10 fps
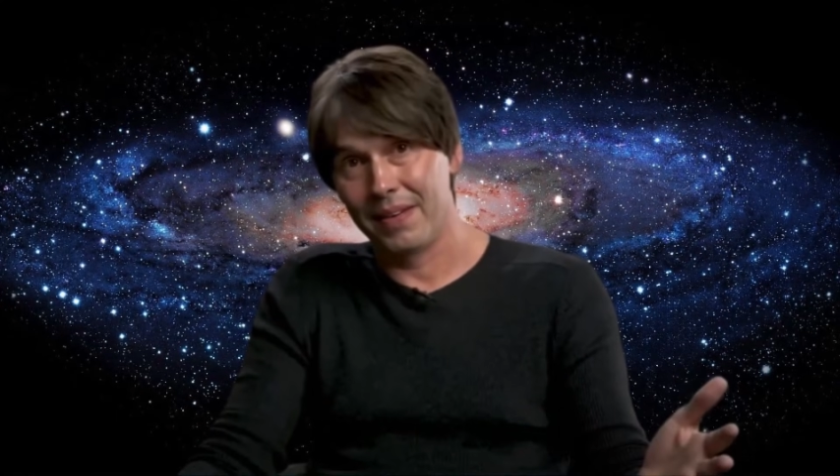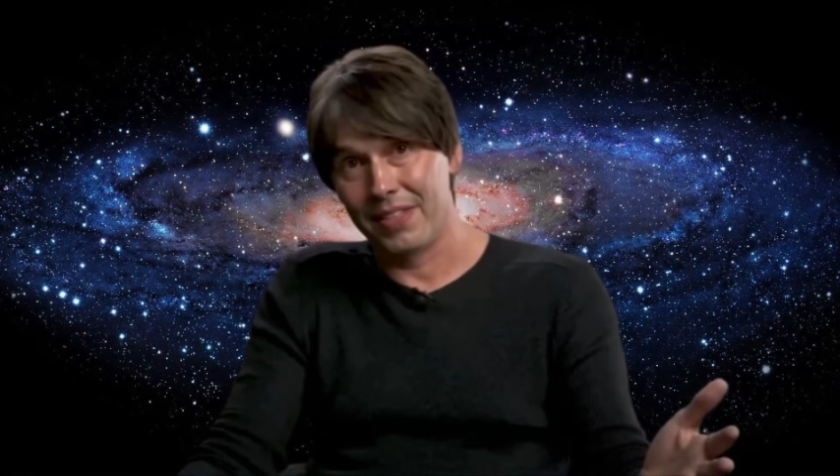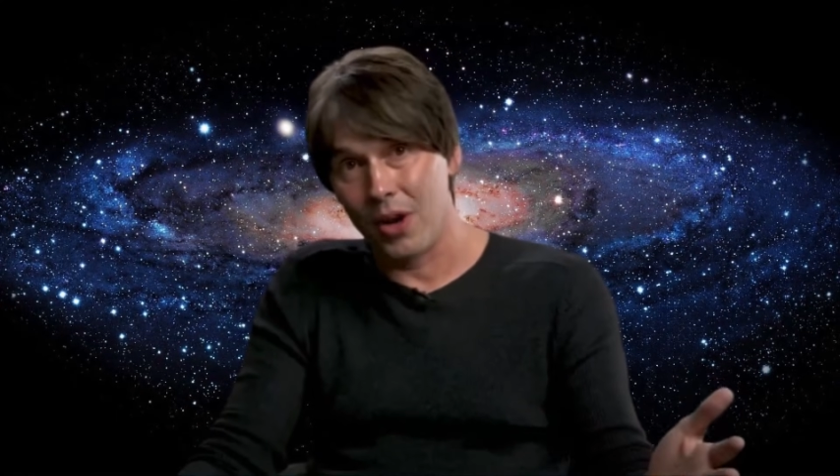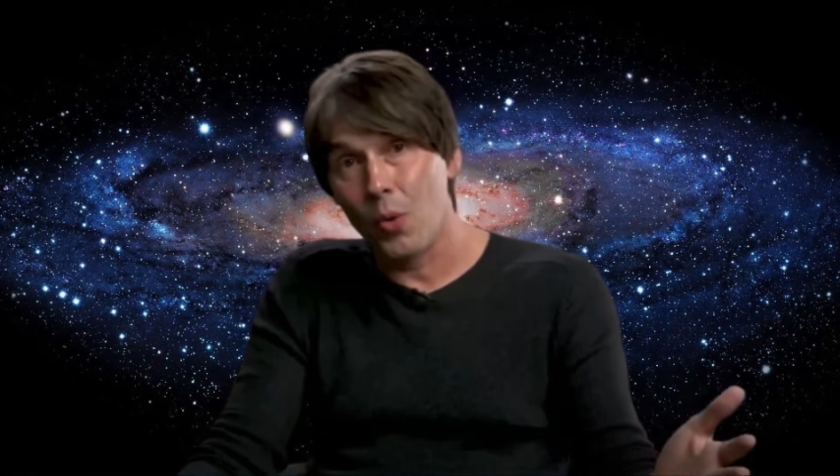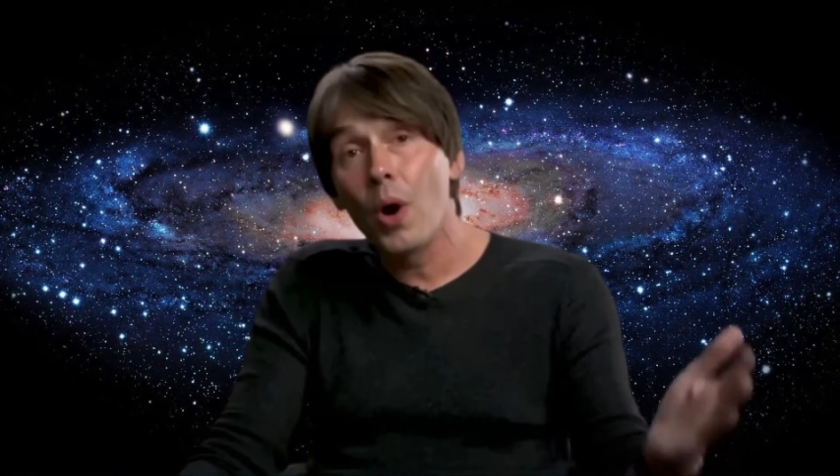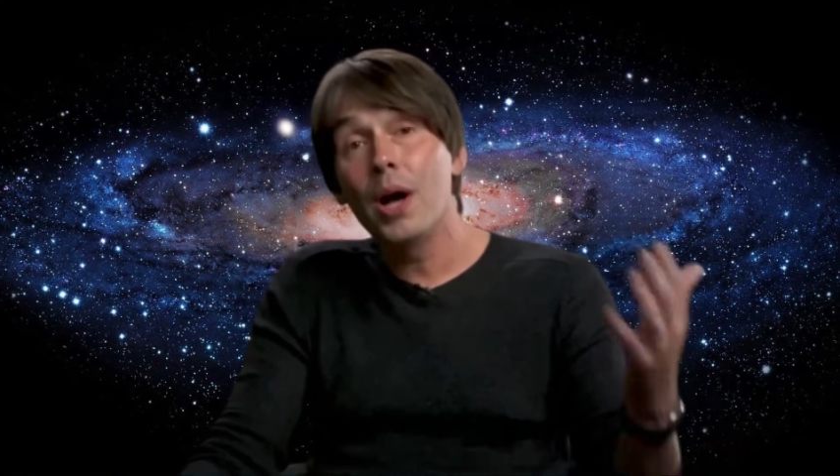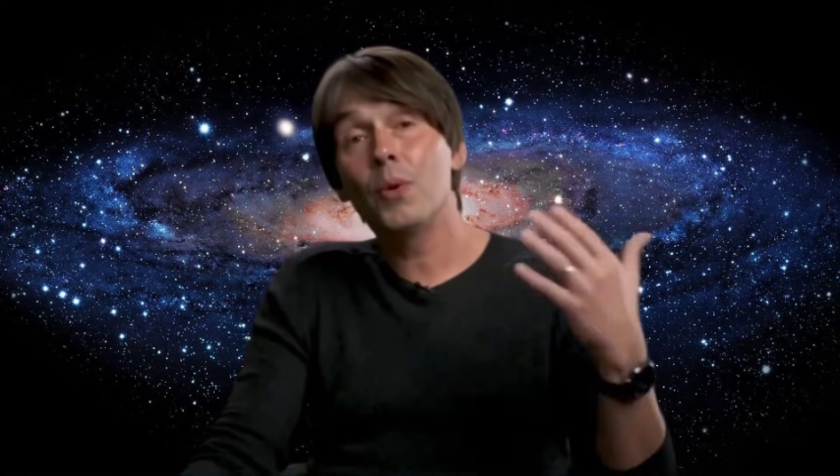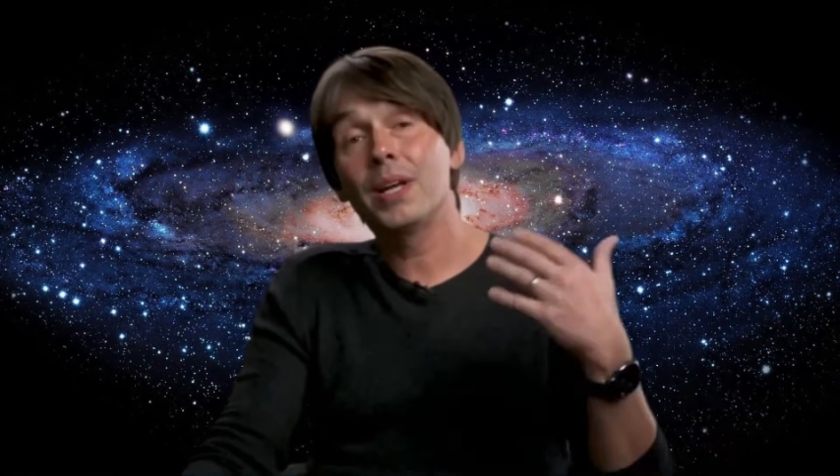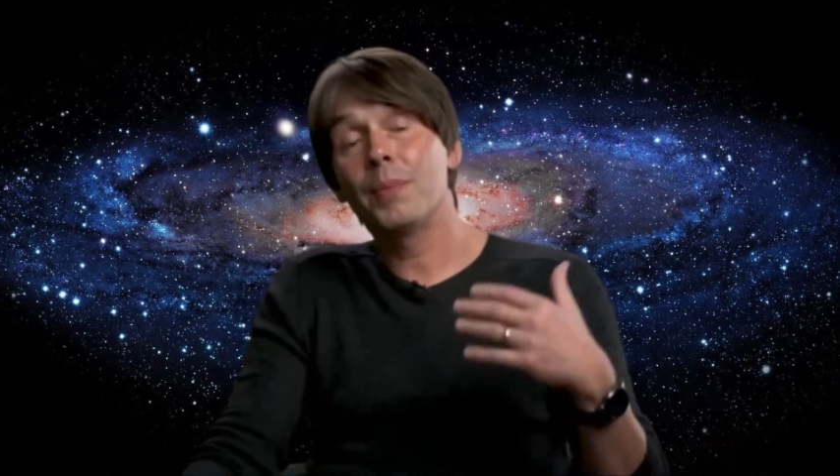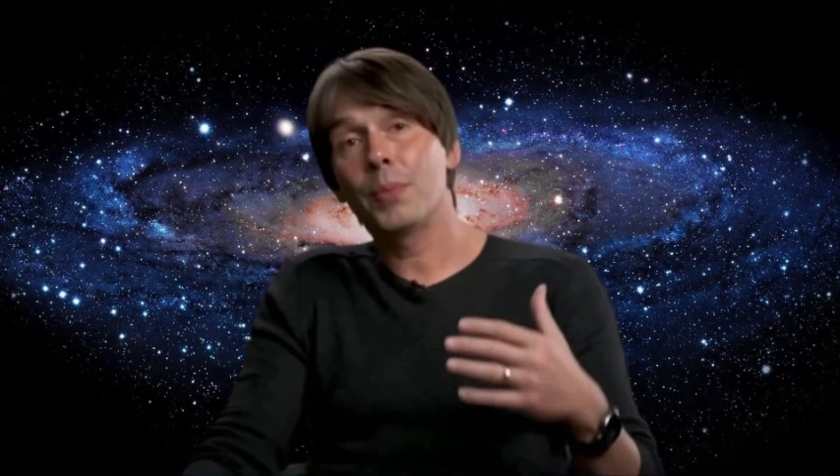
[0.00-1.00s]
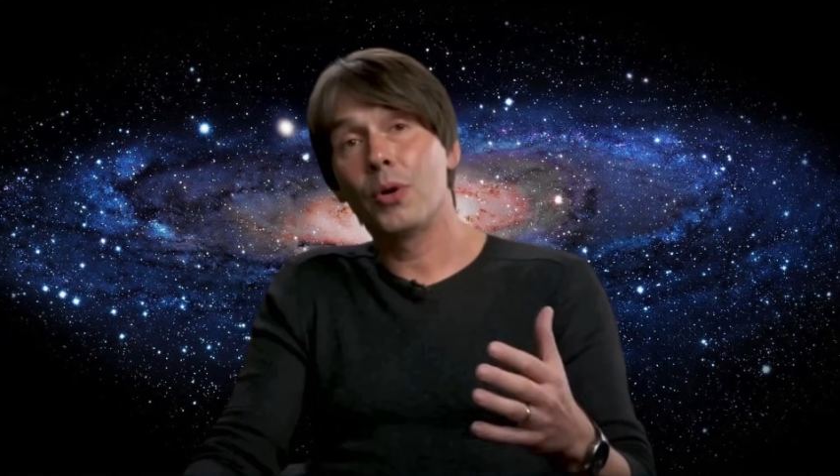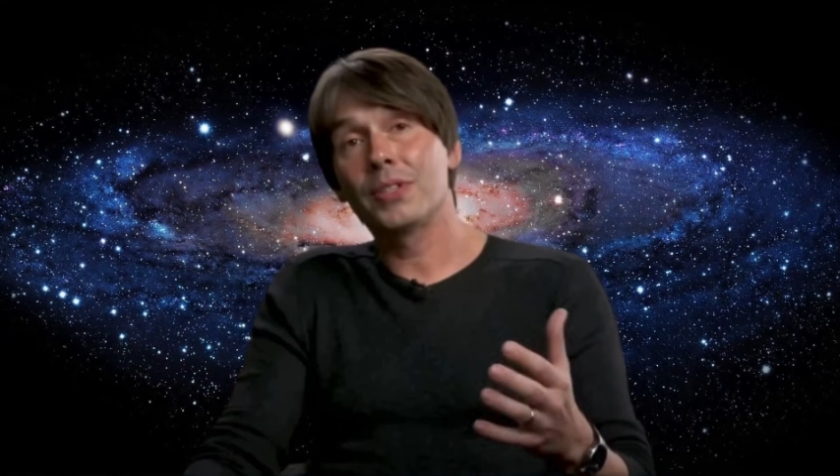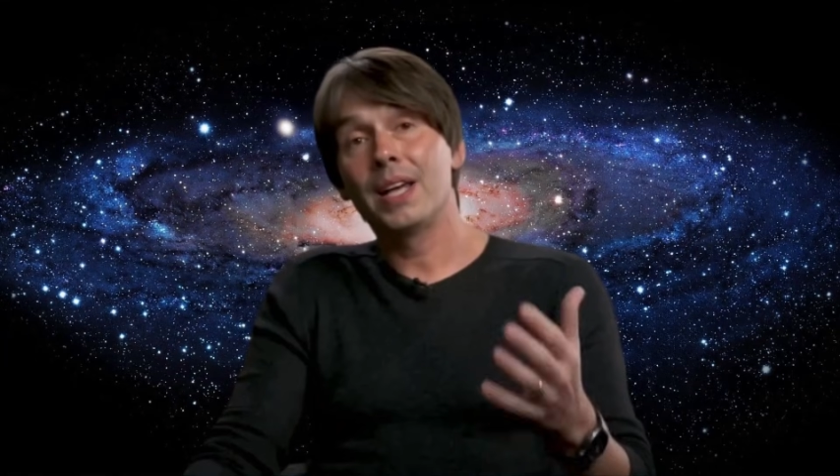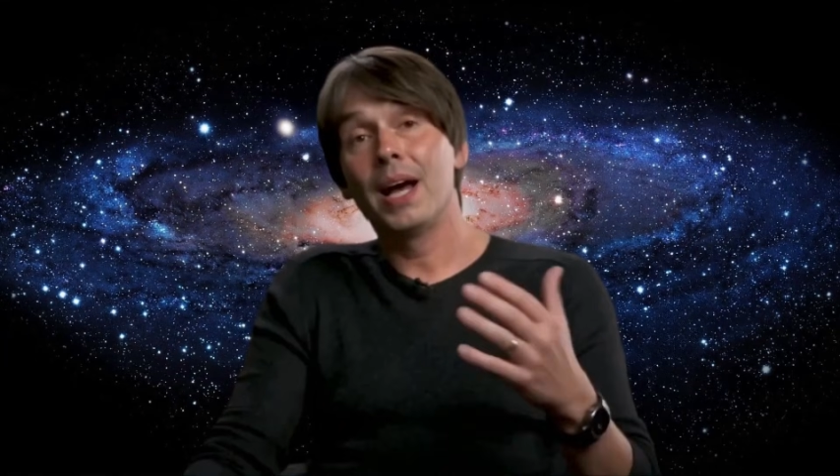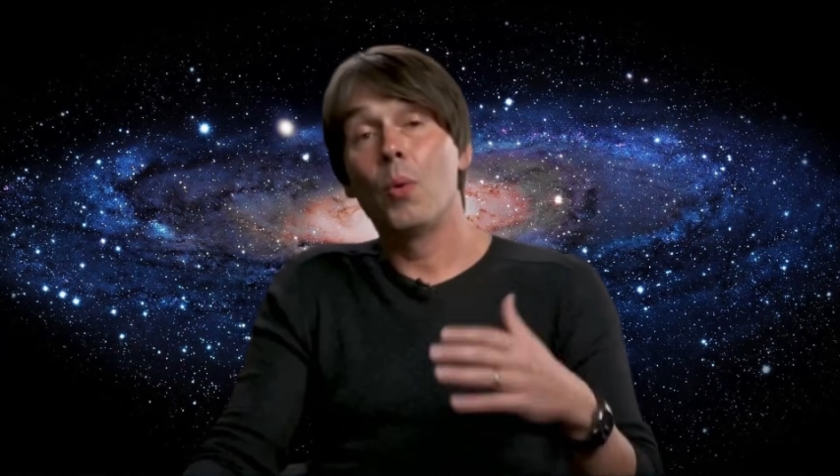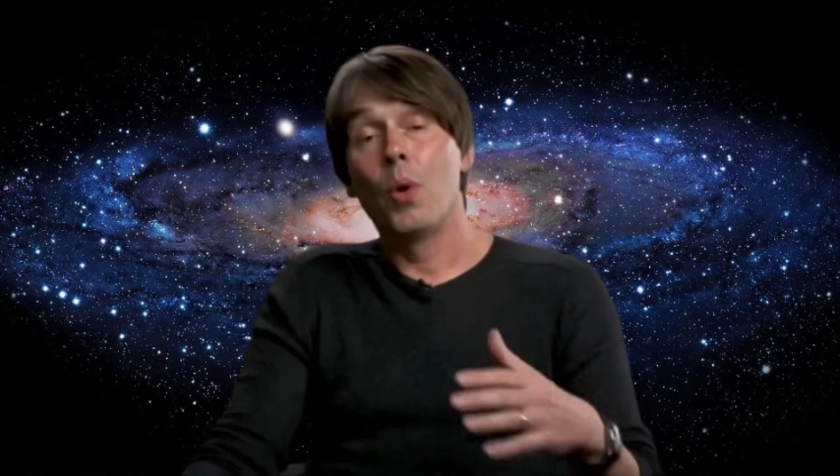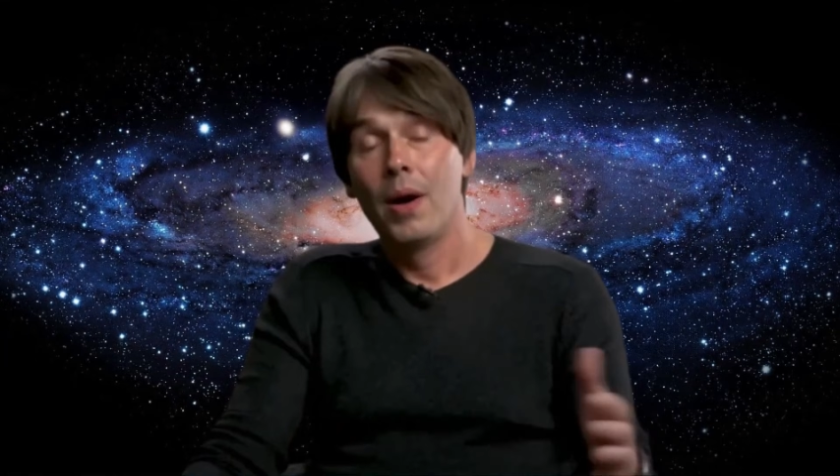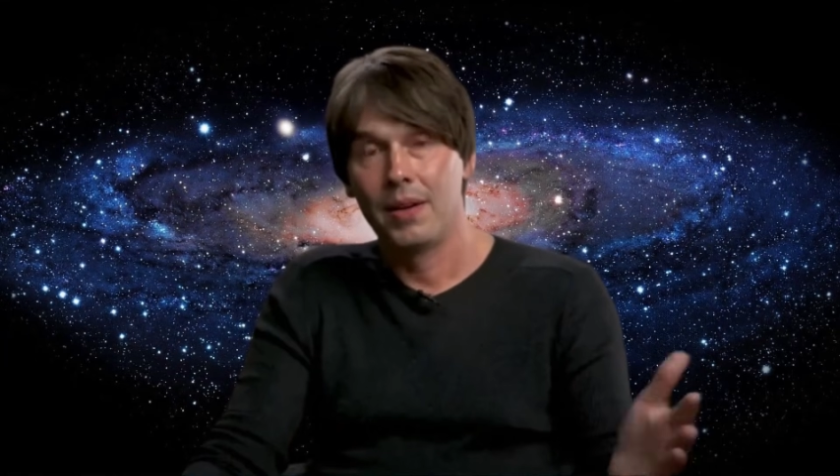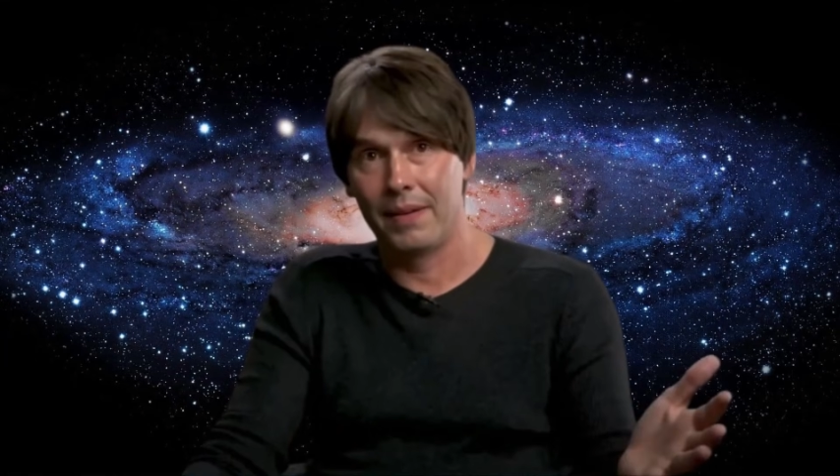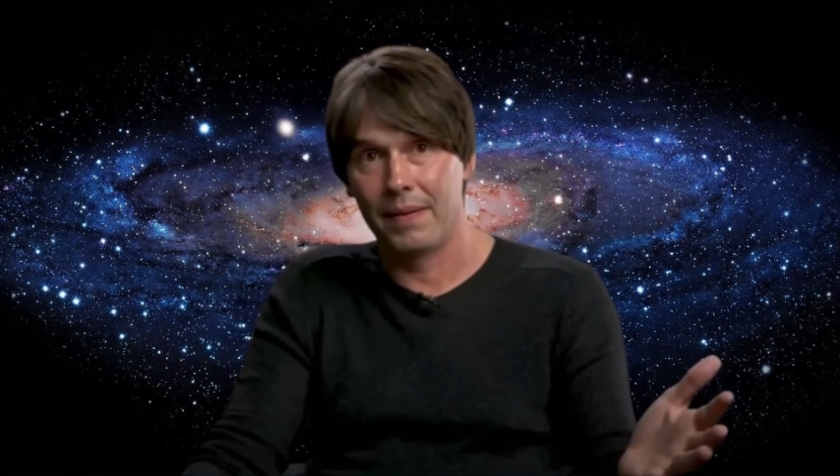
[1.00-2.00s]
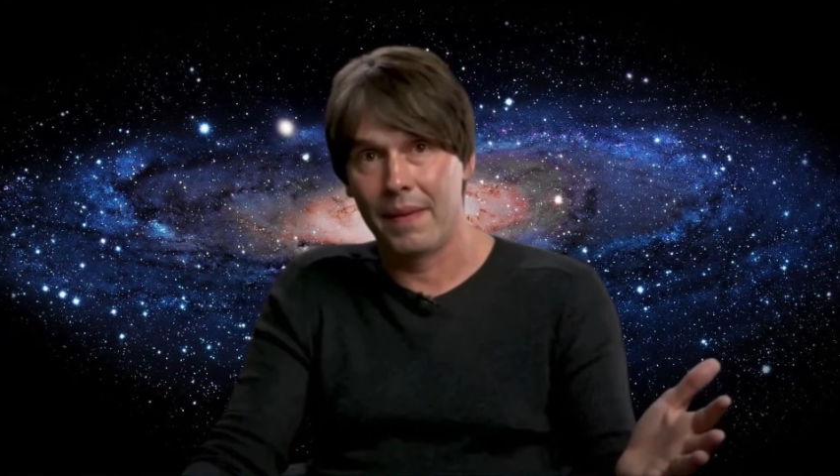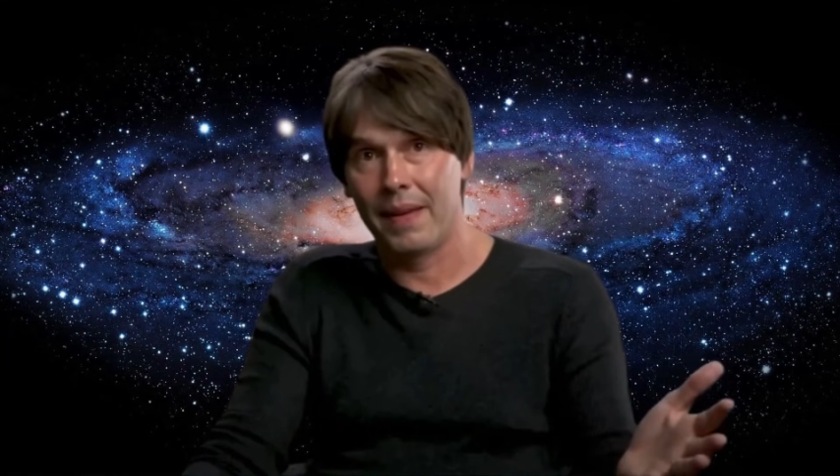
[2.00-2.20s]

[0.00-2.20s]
So why would it pulse like 1?